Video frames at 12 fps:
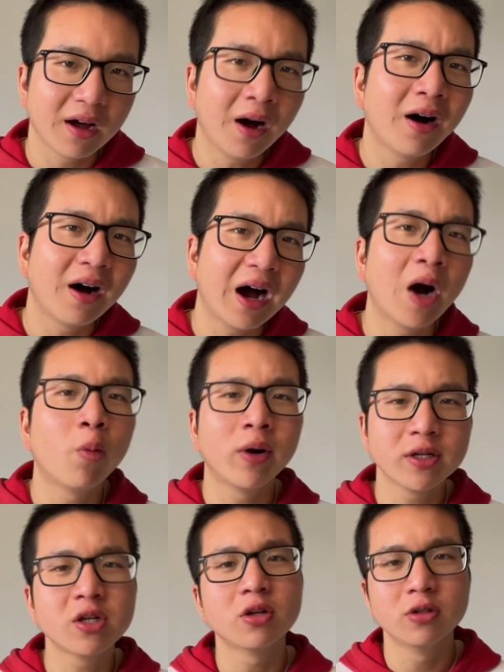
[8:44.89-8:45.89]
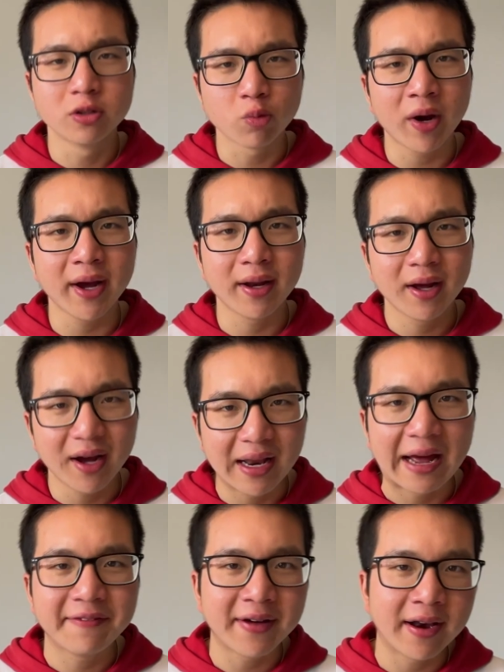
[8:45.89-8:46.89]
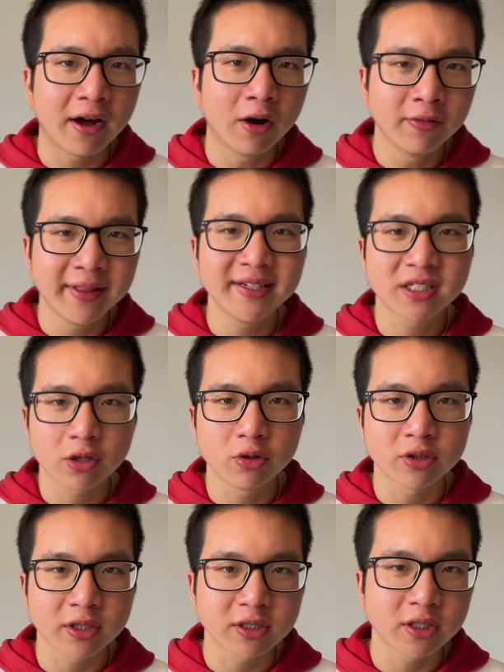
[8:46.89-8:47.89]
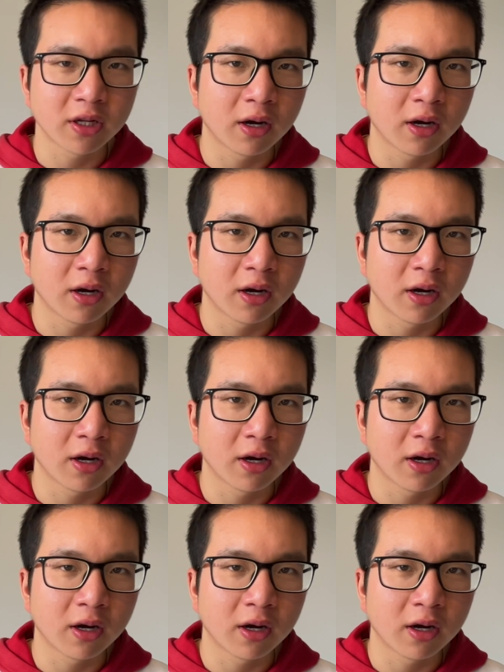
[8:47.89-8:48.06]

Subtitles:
I want to lose weight, and I found out all these solutions,